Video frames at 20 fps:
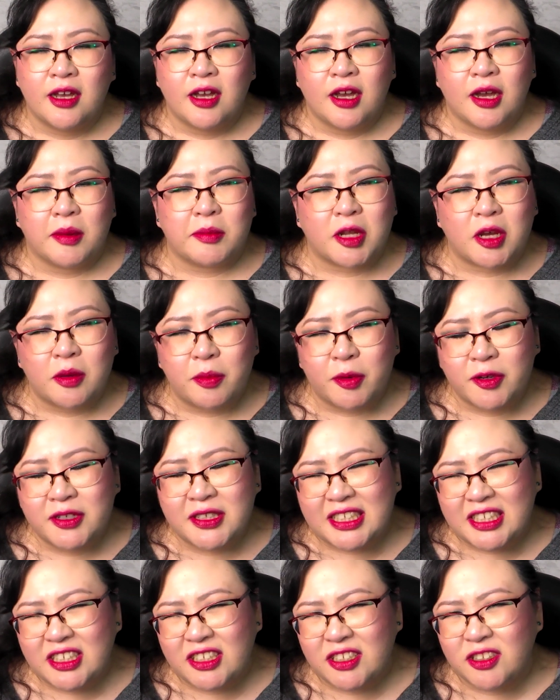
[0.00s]
I'm not
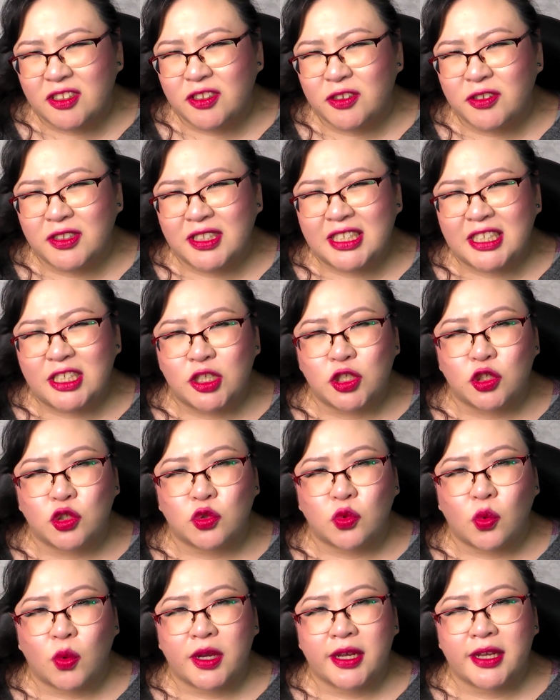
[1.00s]
particularly
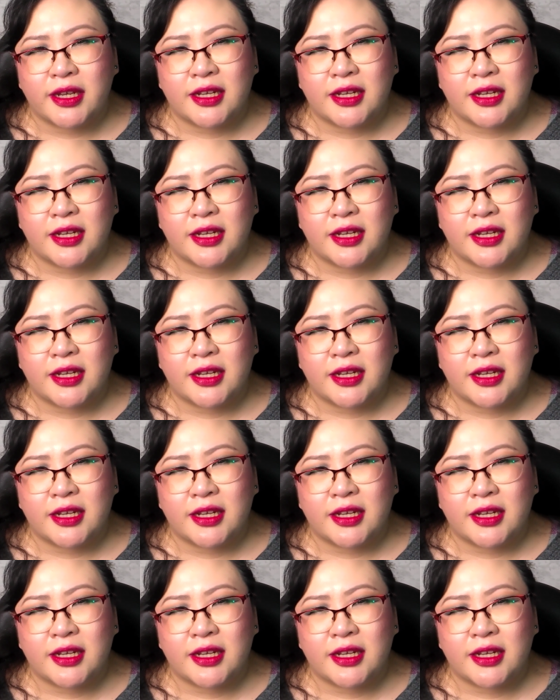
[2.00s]
enjoying